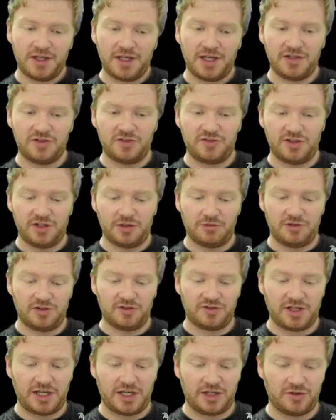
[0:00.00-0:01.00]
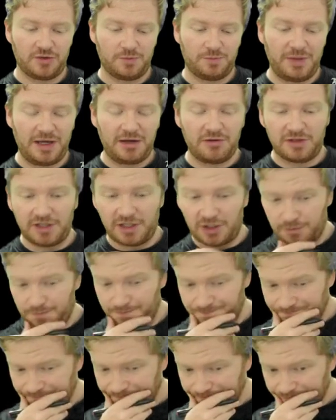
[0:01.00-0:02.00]
in series and parallel.
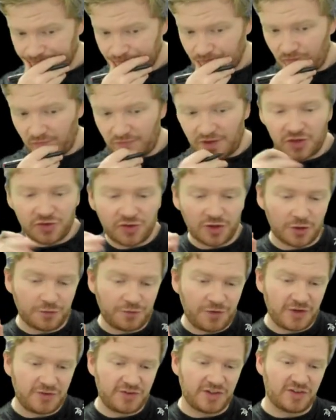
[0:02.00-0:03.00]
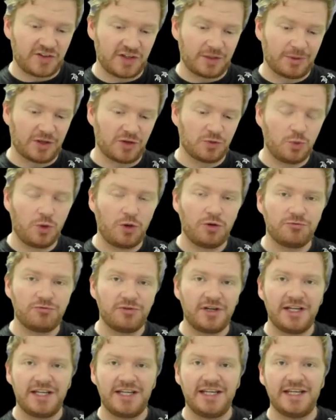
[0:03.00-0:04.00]
So, first thing to think about is what
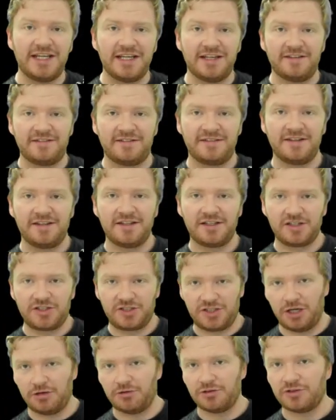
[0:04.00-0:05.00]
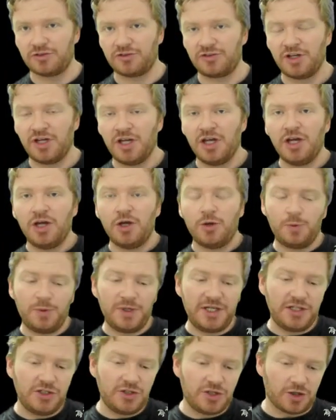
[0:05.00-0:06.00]
really is current?
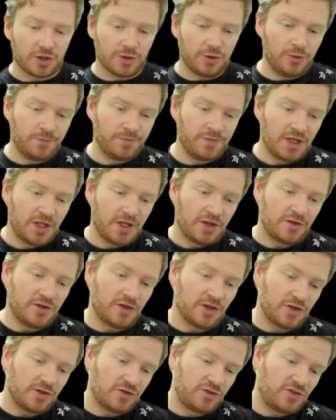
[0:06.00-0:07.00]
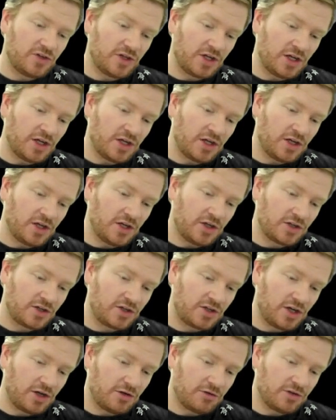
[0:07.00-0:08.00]
We know that
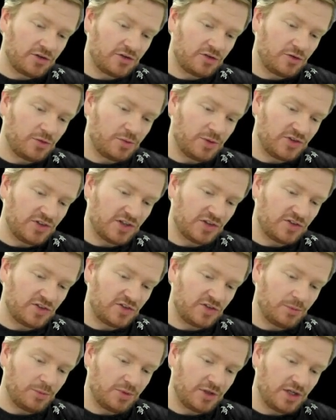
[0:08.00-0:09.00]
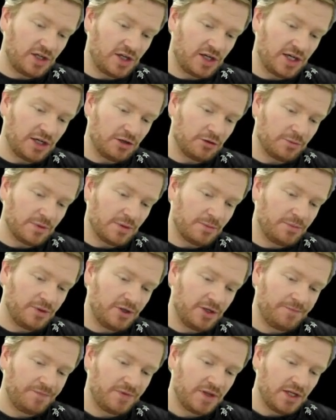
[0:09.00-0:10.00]
current, which has the symbol I,
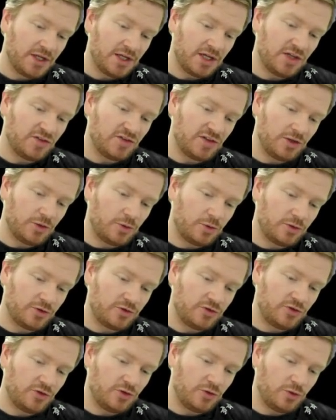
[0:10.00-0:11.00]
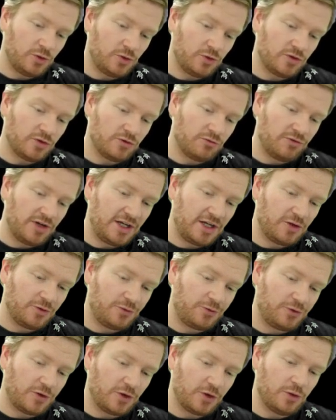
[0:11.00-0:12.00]
remember, is equal to the rate
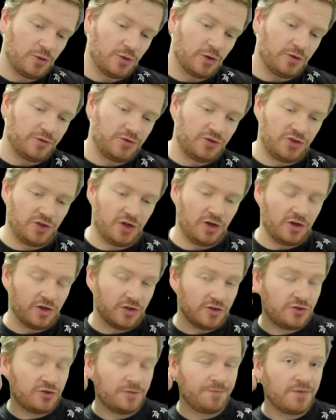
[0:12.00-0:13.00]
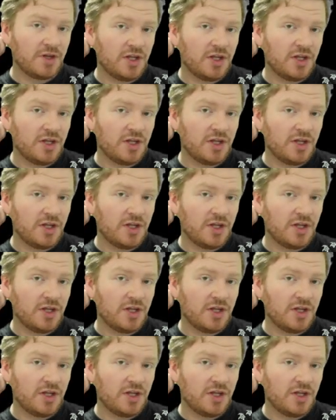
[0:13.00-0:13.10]
of flow of charge.